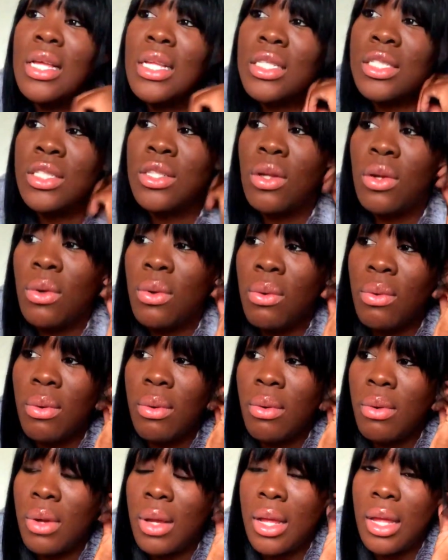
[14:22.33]

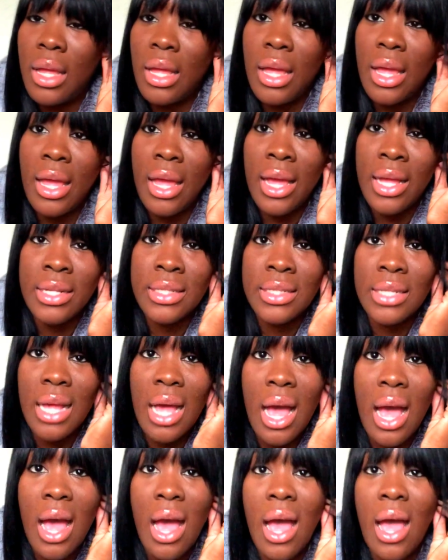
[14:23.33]
So as
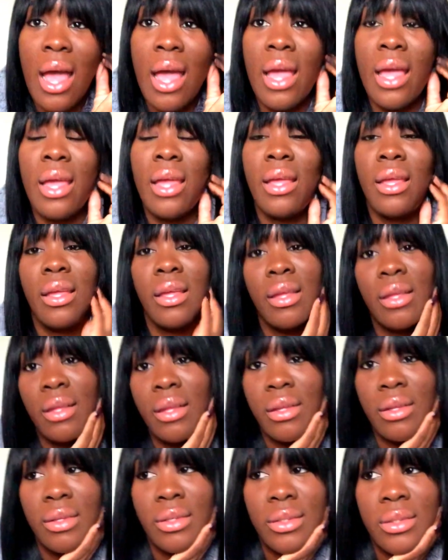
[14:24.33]
I
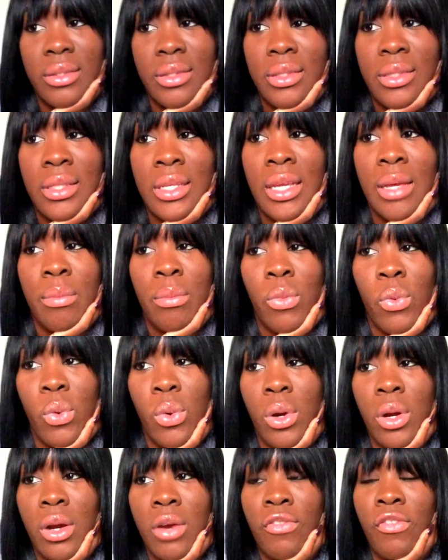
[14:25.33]
get
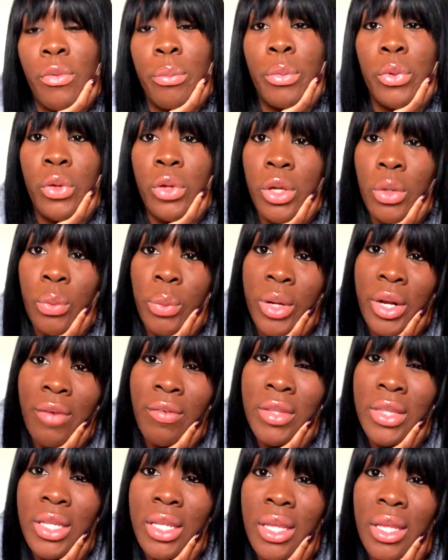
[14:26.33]
more familiar with
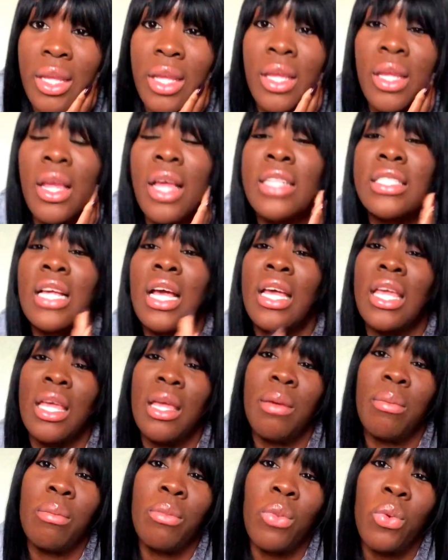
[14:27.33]
everything, as I
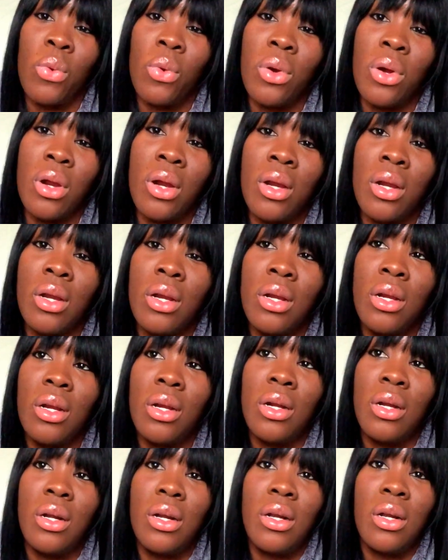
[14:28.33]
get more
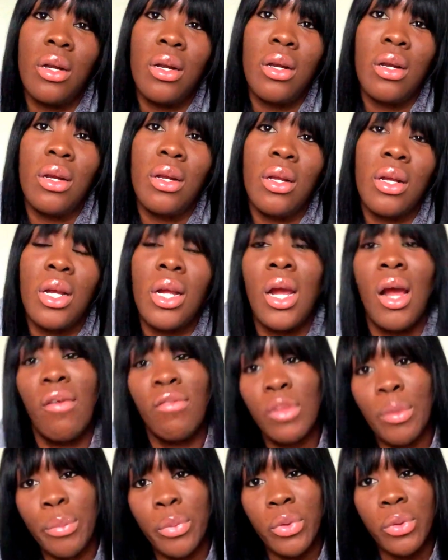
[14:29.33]

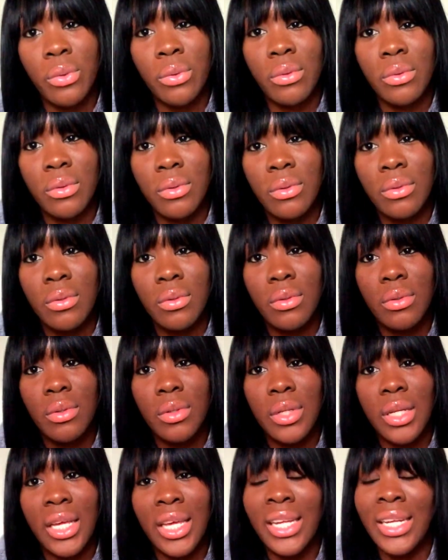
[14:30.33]
comfortable
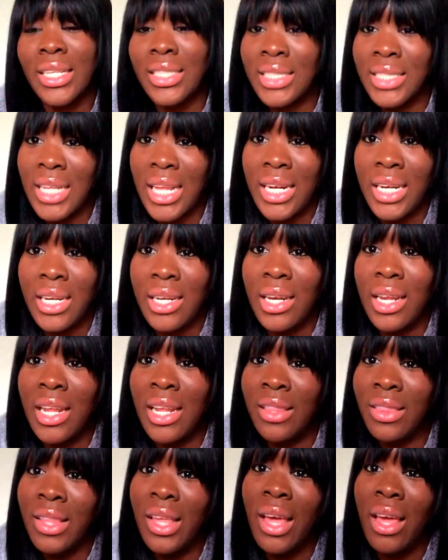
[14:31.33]
in a setting,
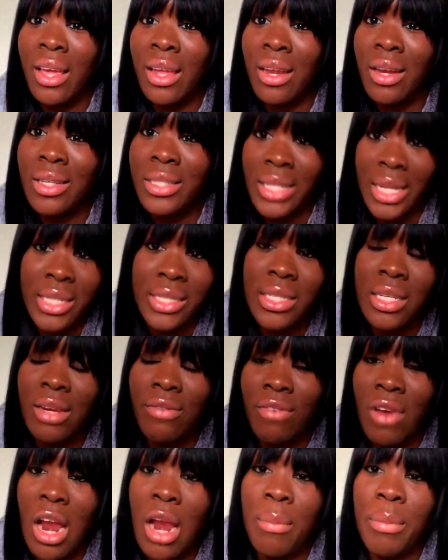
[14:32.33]
in that dancing
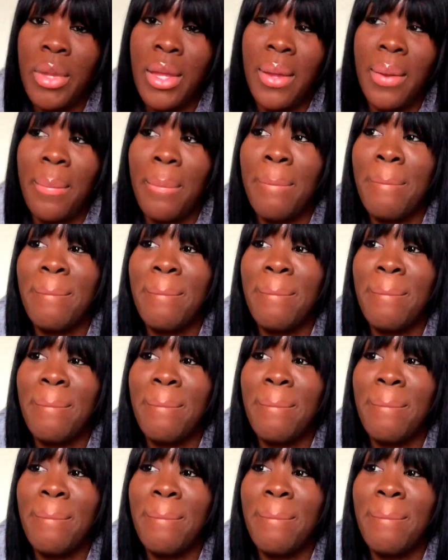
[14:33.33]
environment,